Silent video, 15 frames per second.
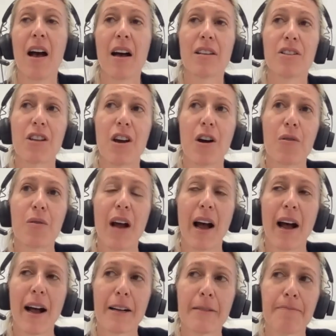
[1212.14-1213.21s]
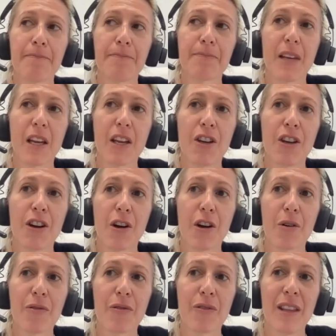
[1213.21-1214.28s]
So, um, you
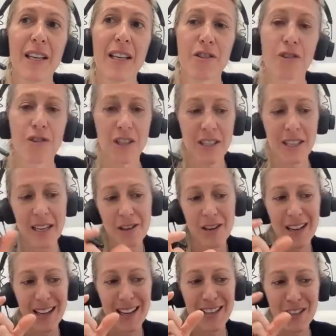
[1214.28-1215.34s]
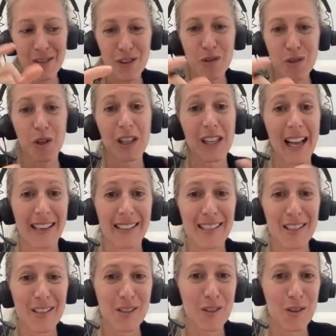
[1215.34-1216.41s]
know, these are just in individual
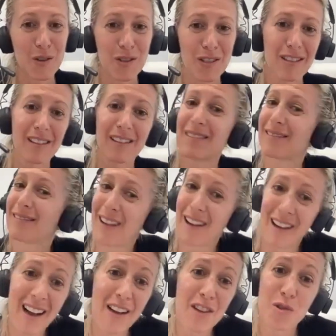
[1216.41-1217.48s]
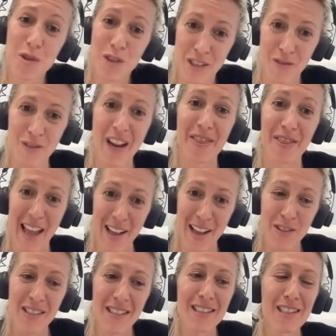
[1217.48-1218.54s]
classes. There's hundreds, if not
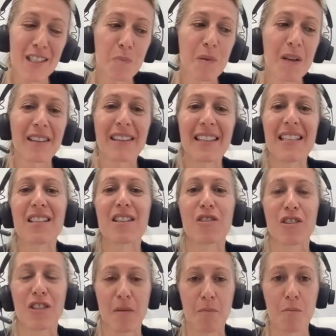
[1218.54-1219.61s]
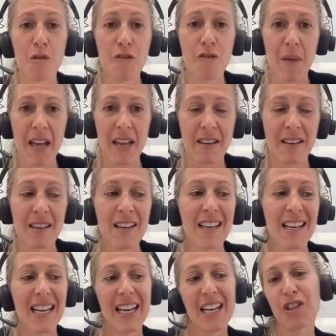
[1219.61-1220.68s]
thousands, but at least there's some movement.
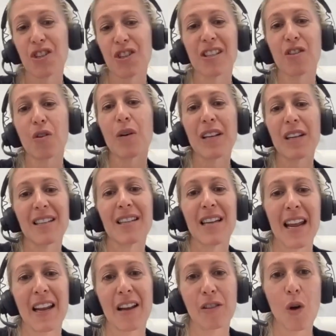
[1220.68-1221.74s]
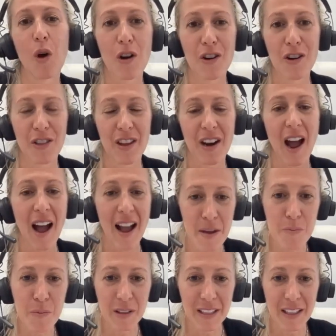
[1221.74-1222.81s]
It's just going to take longer than I
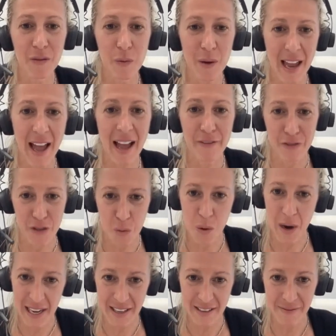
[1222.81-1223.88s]
believe we have to wait.